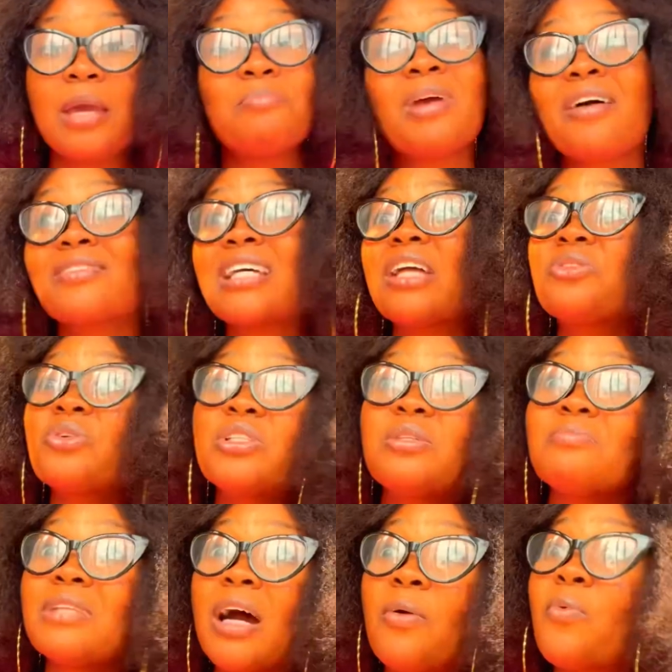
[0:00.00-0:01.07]
I should have told
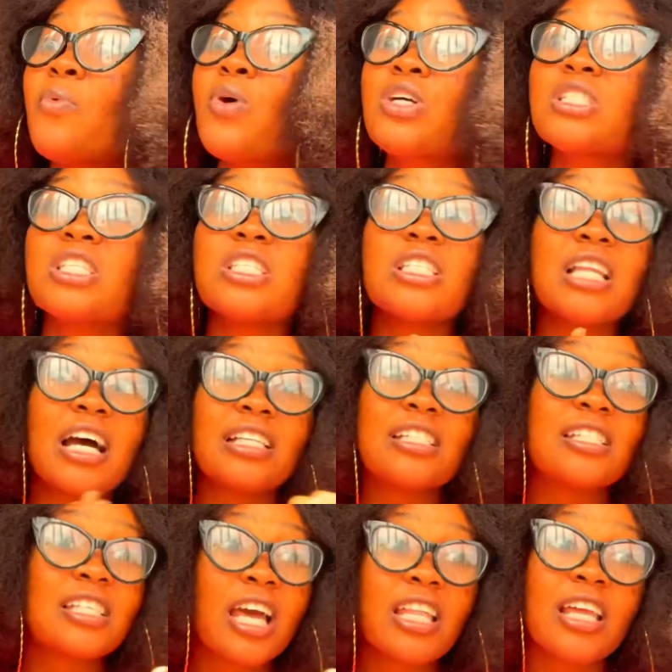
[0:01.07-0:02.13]
him that once he lands
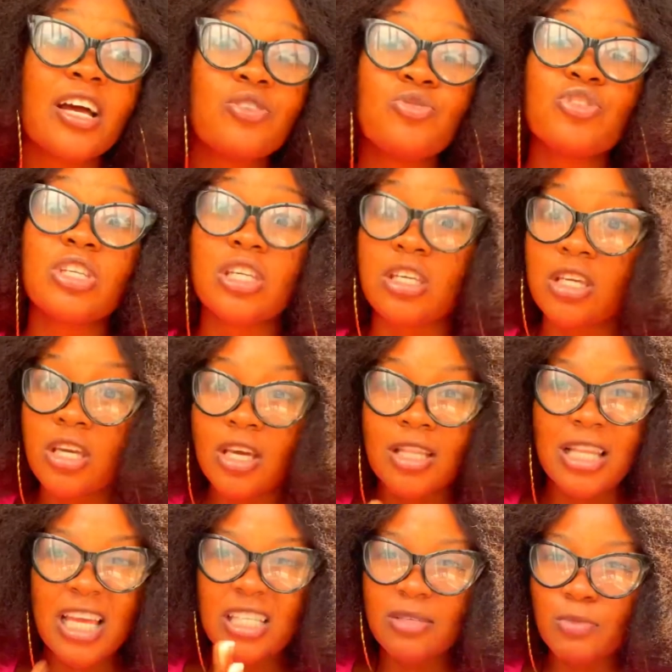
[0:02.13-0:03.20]
inside that UK,
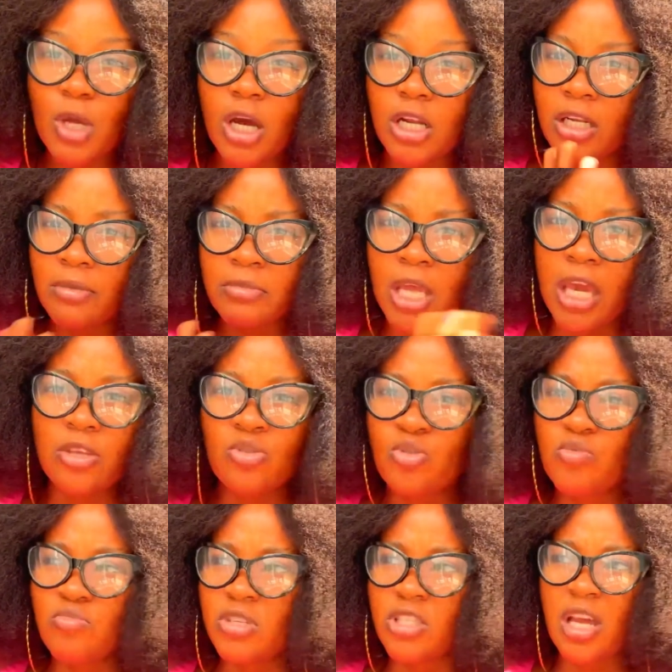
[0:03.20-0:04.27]
let him not claim that he know
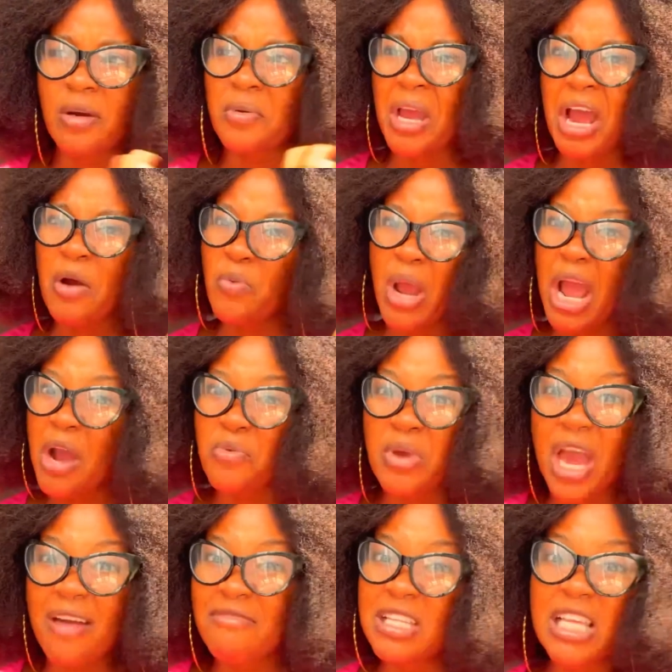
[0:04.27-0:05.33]
me, that we are
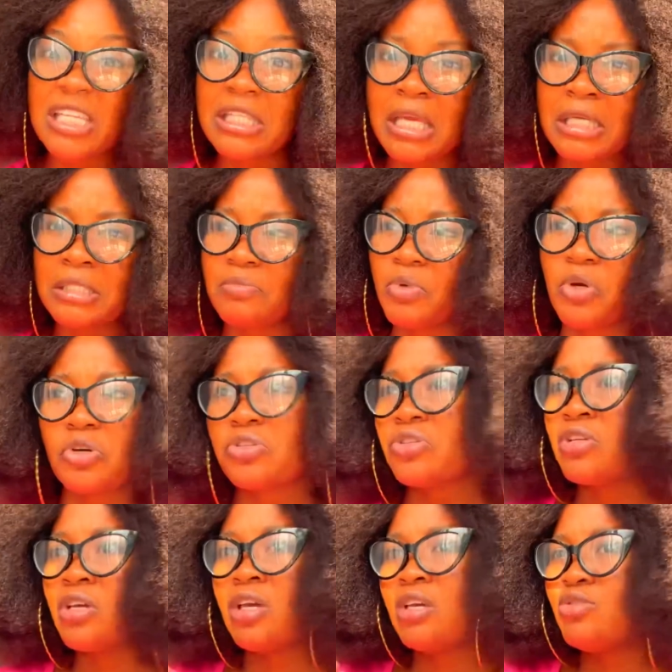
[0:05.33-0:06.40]
related, because
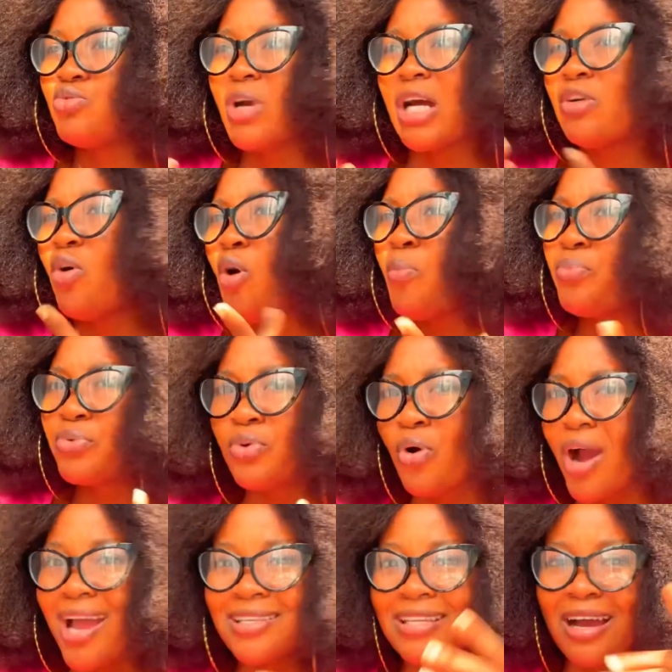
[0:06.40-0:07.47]
you cannot open your
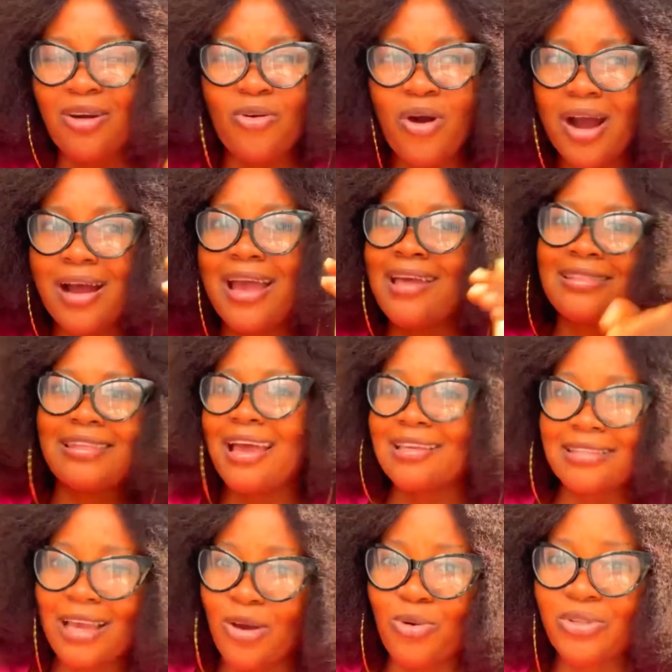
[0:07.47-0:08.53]
eyes and go and enter
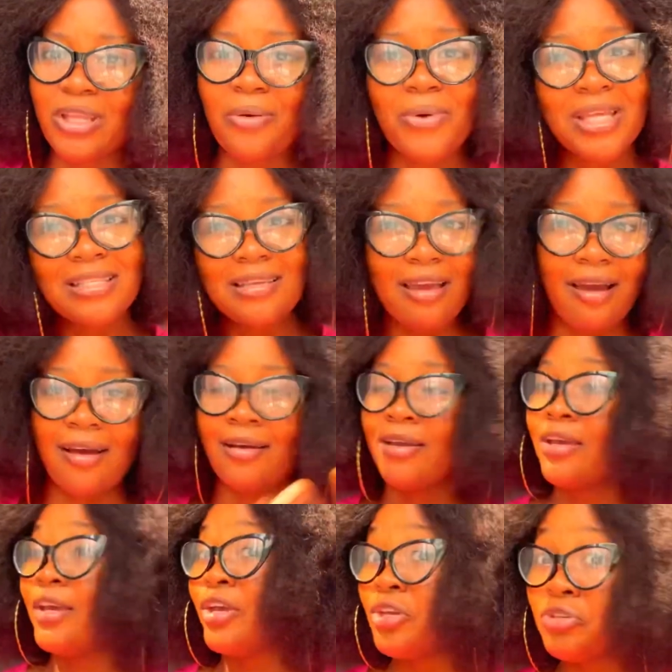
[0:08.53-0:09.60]
inside water when
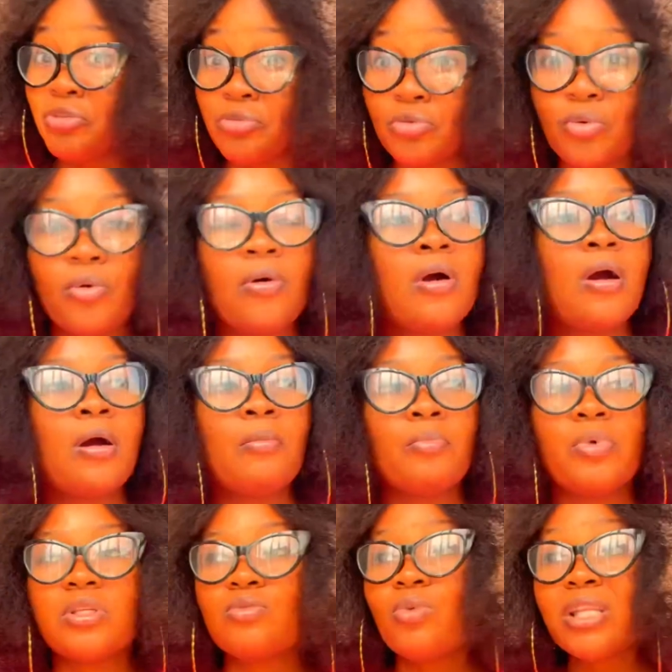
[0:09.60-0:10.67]
you know
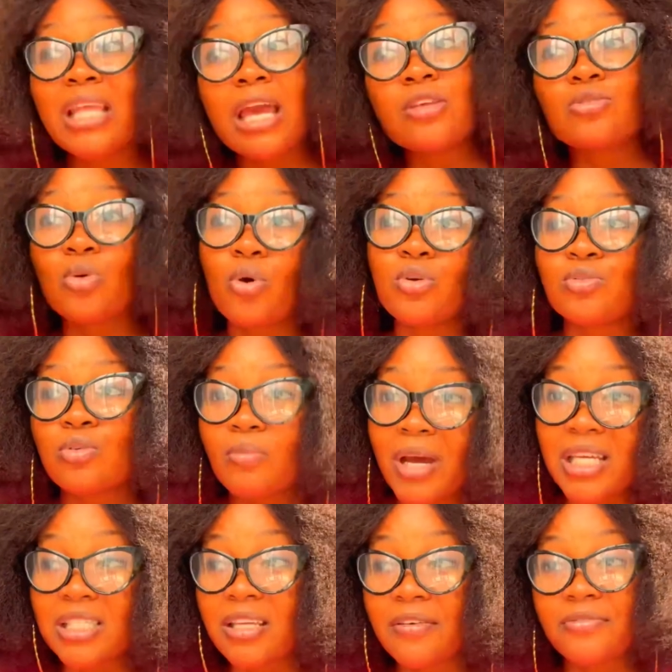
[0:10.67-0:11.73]
But what I used to console
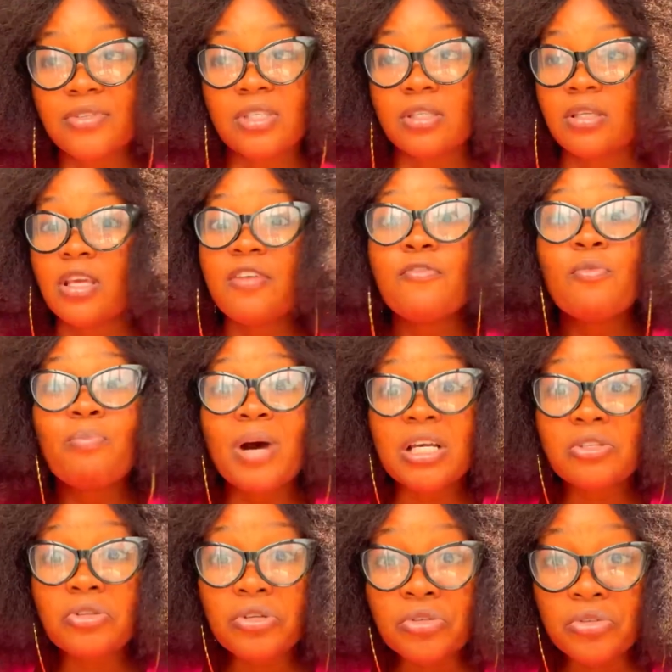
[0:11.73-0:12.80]
myself is even
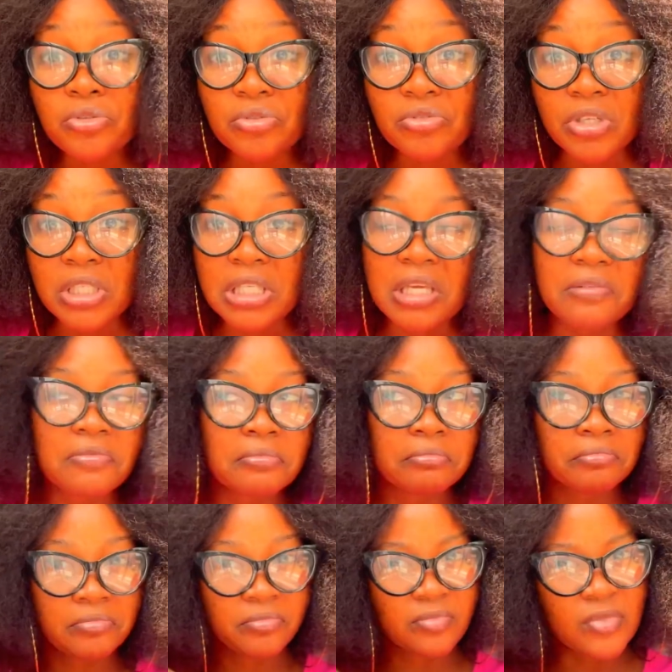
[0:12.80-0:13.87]
pastor children say
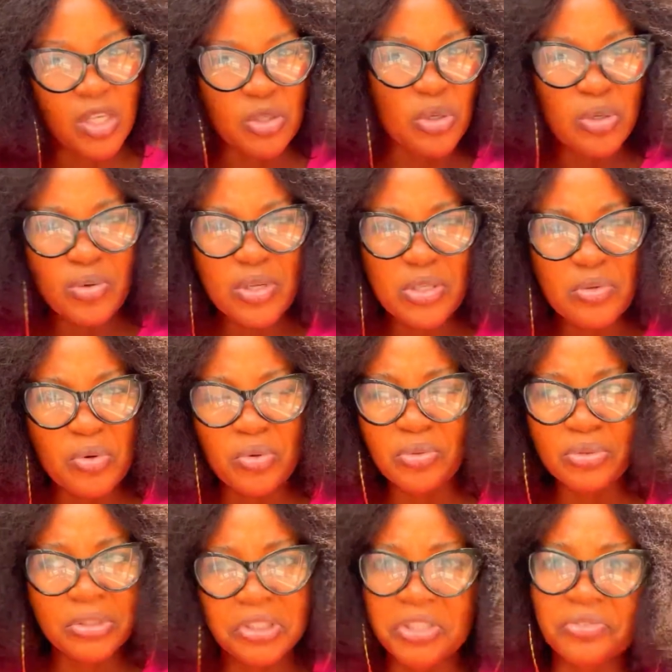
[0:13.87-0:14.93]
they always go
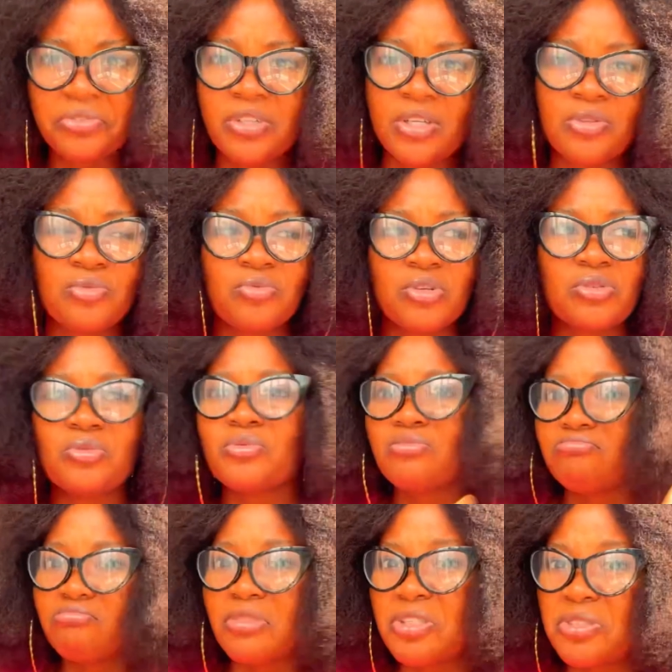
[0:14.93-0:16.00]
different ways,
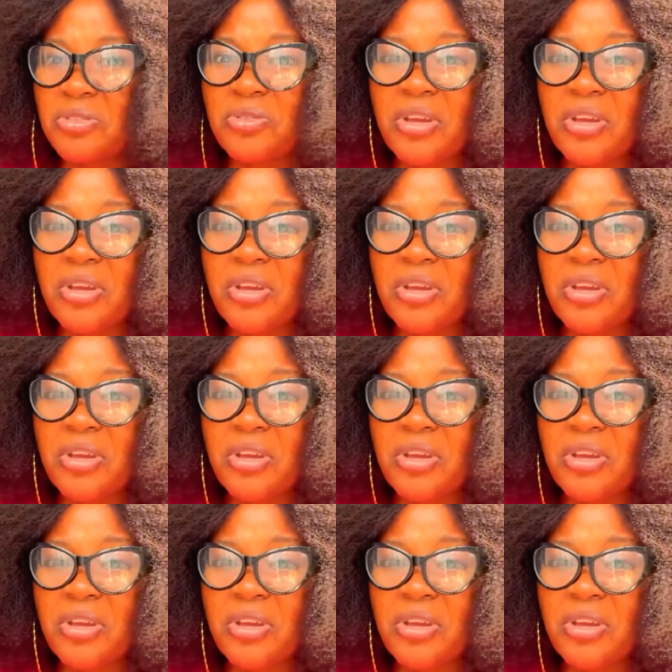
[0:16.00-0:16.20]
so it is not